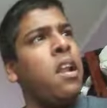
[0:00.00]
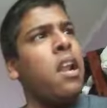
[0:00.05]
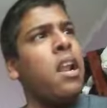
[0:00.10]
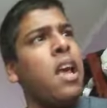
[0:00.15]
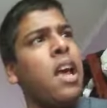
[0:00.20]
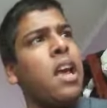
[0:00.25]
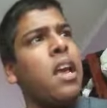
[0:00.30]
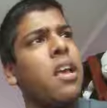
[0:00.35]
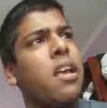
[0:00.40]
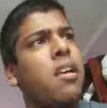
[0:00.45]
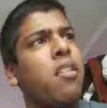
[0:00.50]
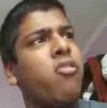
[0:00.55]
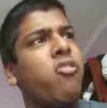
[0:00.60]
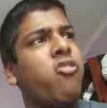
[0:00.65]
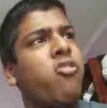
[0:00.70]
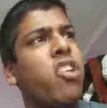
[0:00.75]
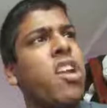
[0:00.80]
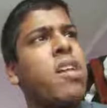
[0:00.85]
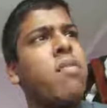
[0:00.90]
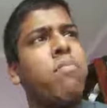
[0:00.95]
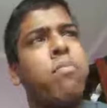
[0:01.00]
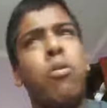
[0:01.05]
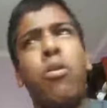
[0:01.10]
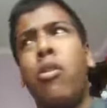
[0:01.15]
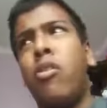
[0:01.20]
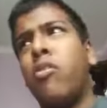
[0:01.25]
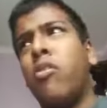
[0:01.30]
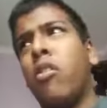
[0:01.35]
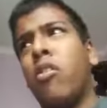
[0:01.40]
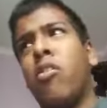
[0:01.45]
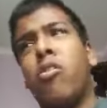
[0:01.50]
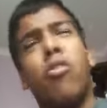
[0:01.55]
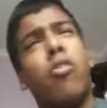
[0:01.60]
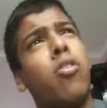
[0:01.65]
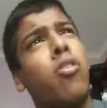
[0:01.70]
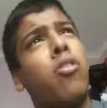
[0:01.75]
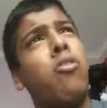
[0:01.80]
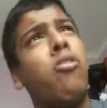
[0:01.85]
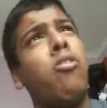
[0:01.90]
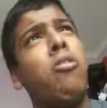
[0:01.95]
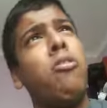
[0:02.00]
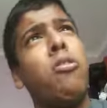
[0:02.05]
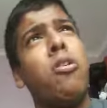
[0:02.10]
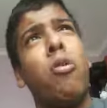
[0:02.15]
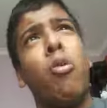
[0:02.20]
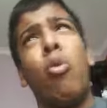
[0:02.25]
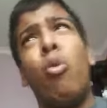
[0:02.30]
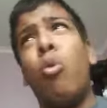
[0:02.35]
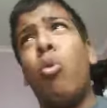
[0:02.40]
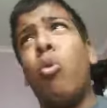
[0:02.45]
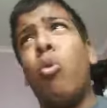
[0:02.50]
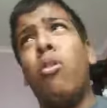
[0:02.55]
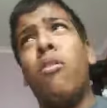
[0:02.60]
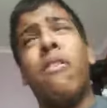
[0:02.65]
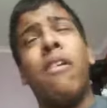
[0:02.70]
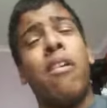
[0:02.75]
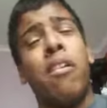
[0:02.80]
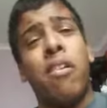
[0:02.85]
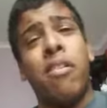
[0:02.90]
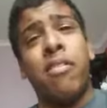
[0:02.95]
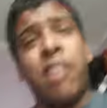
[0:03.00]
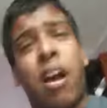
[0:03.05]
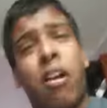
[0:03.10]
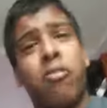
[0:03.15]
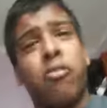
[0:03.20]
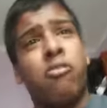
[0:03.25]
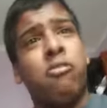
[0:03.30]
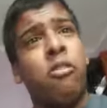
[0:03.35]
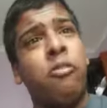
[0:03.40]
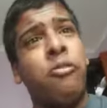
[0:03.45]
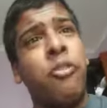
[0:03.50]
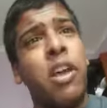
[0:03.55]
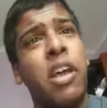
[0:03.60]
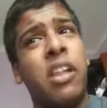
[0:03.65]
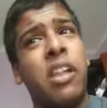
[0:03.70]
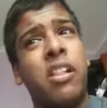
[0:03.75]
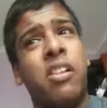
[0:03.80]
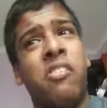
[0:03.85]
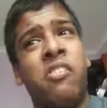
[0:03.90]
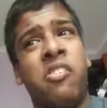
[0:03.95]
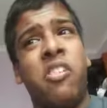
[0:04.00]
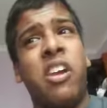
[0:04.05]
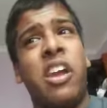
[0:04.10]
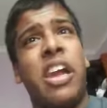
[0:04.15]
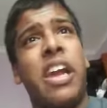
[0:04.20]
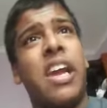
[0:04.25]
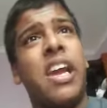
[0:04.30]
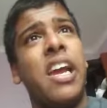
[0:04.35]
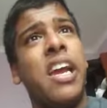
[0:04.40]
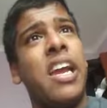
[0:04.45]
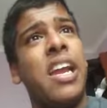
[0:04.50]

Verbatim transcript: Like, Jake Paulers are going all around his house graffitiing this shit.